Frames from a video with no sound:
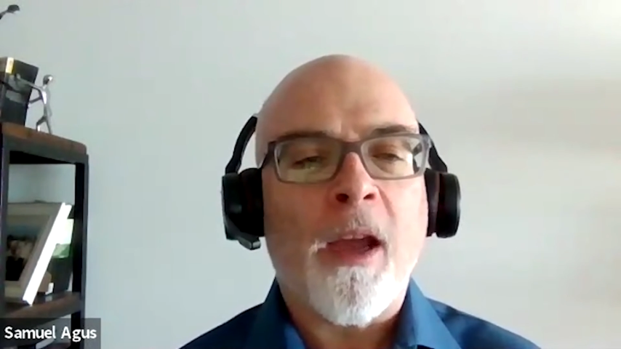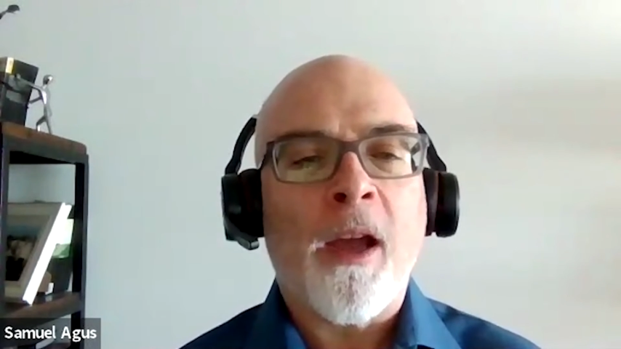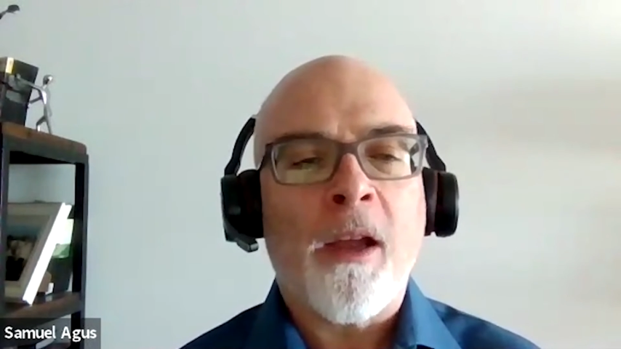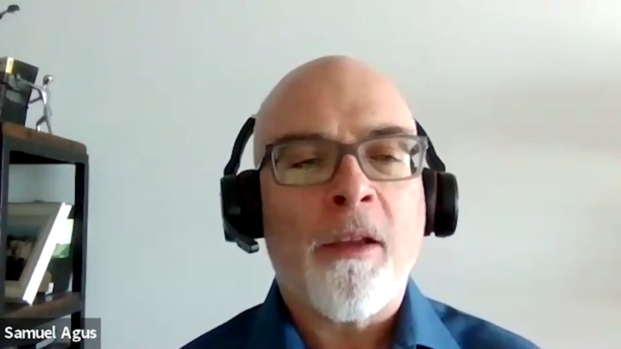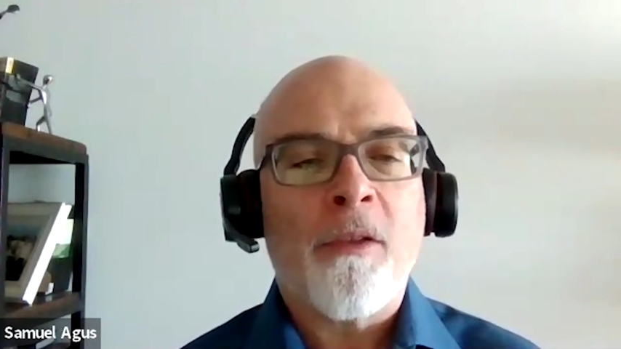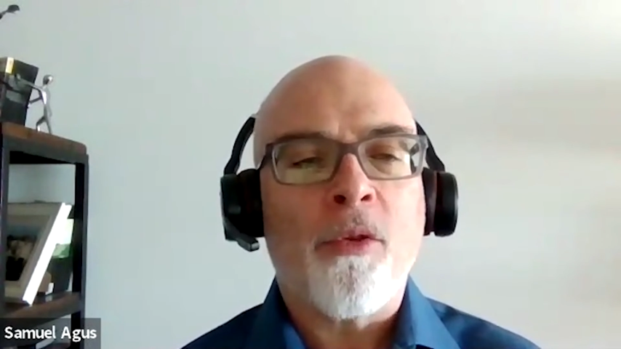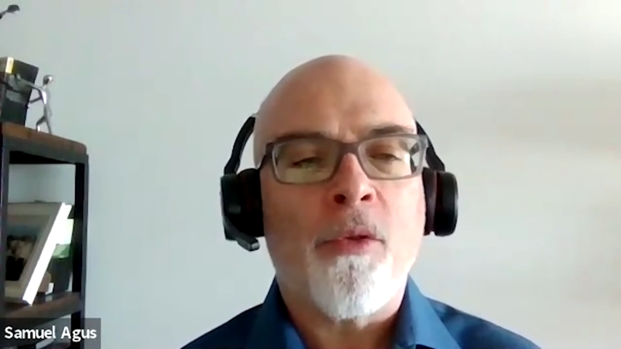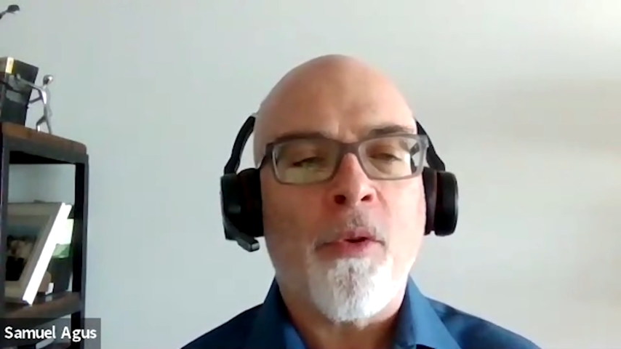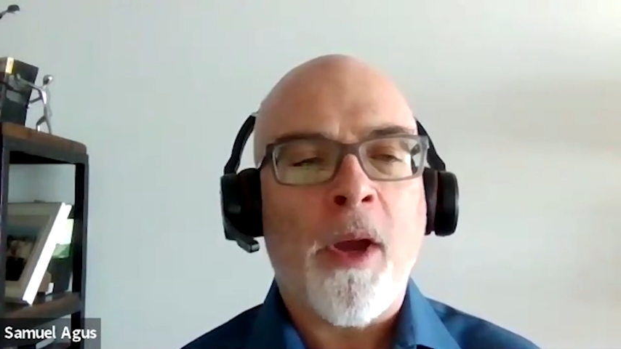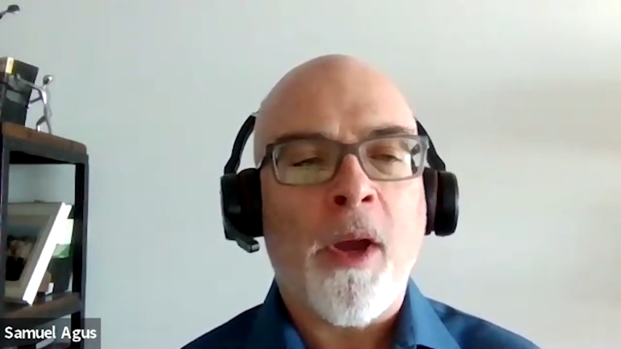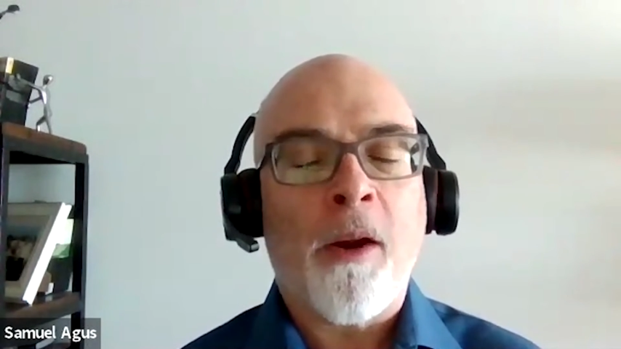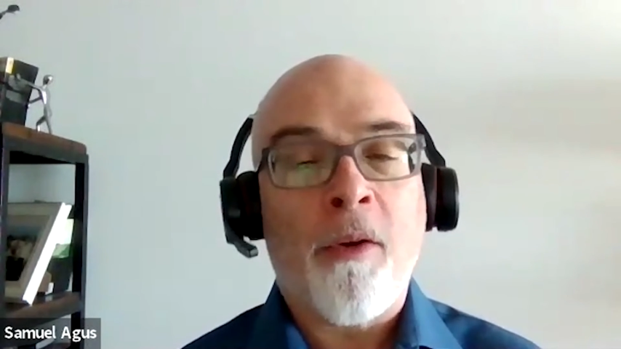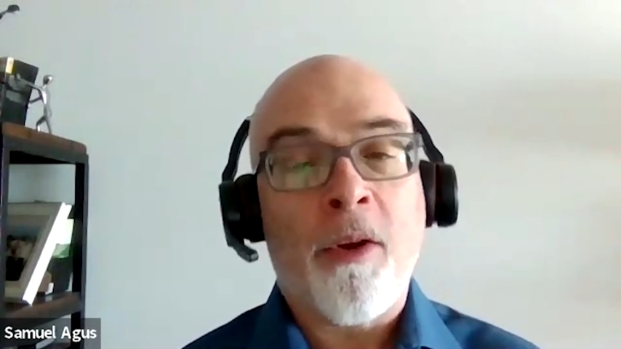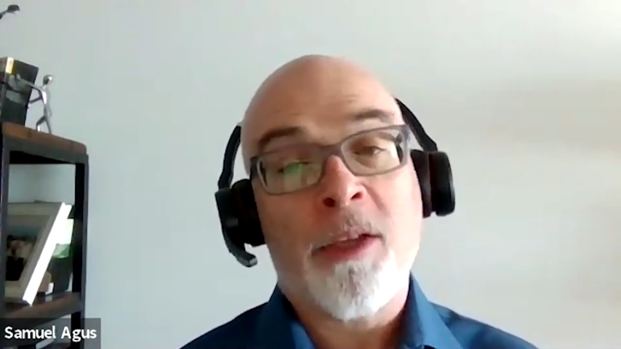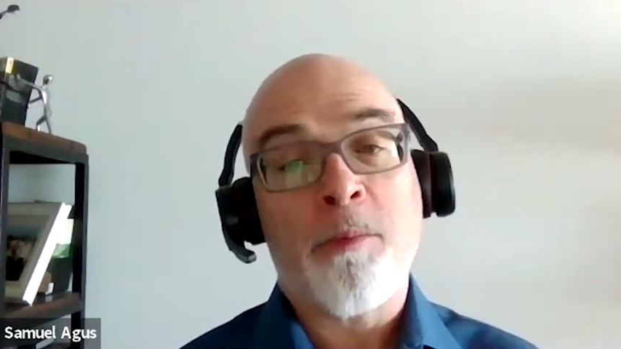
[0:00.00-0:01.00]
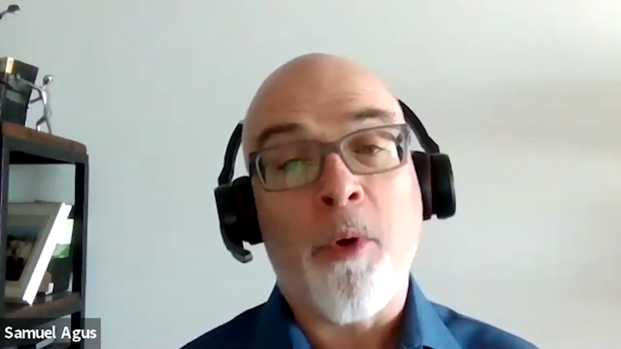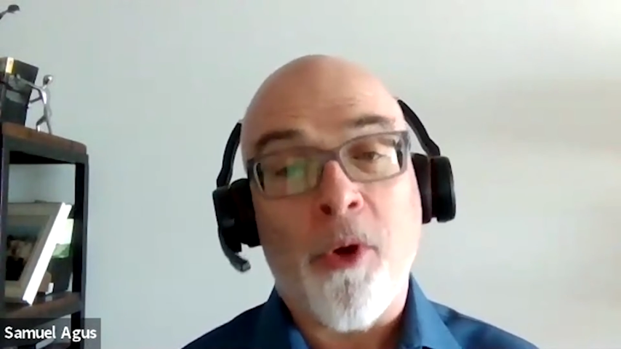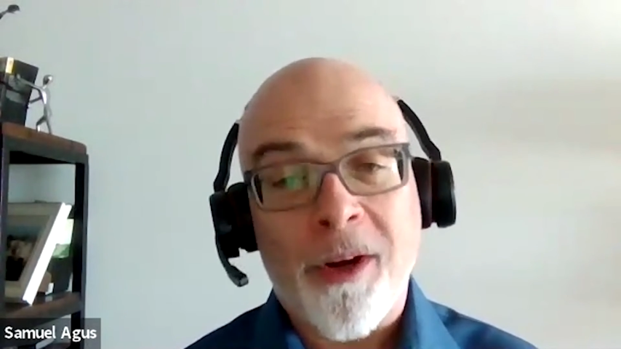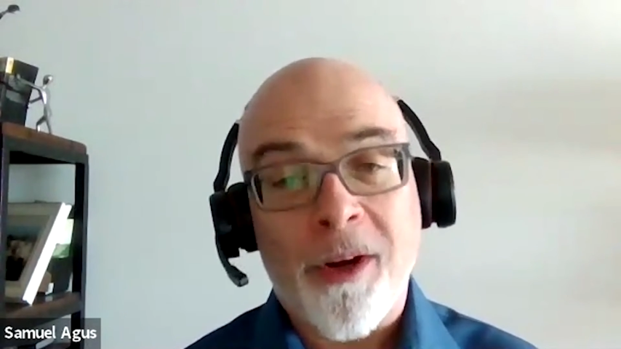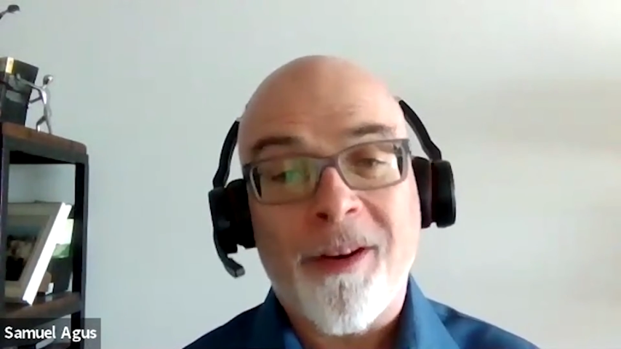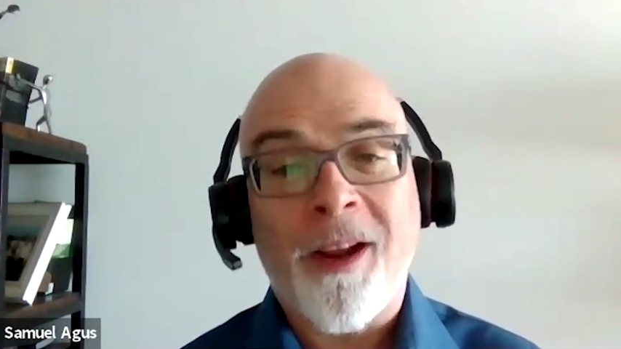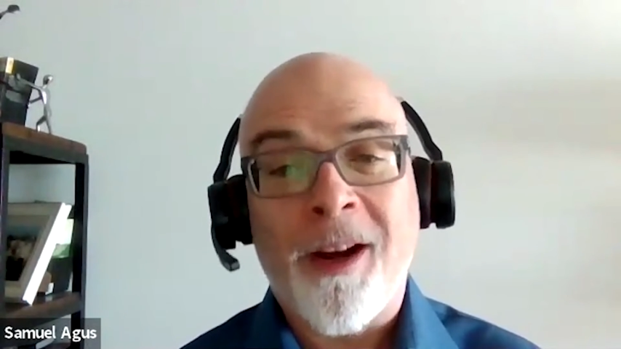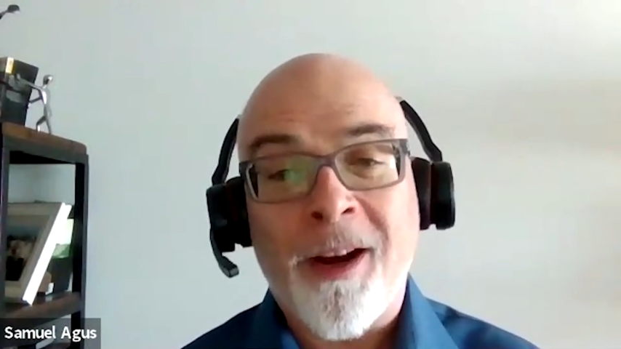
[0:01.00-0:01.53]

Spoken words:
to Eric's point,